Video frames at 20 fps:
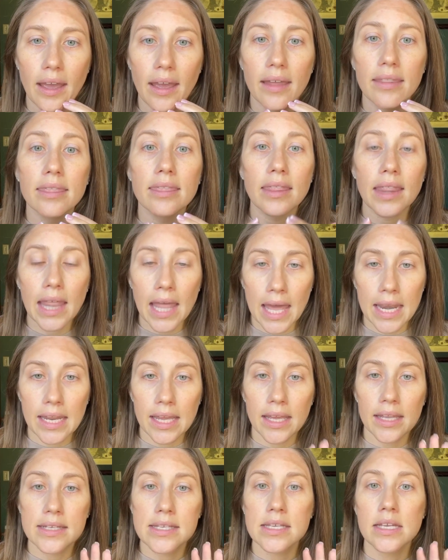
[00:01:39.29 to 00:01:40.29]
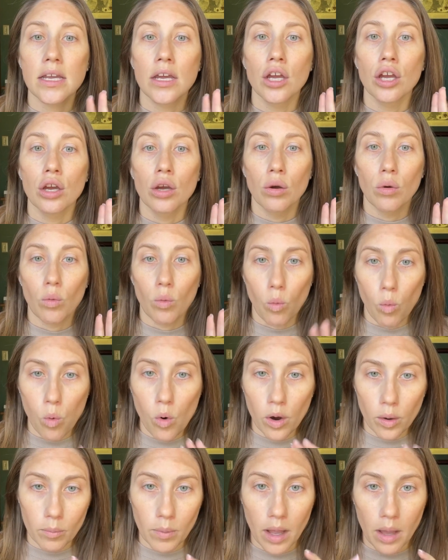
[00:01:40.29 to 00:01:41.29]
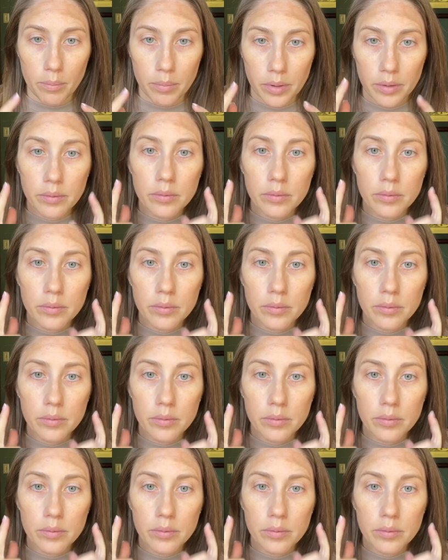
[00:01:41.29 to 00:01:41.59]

and let it warm up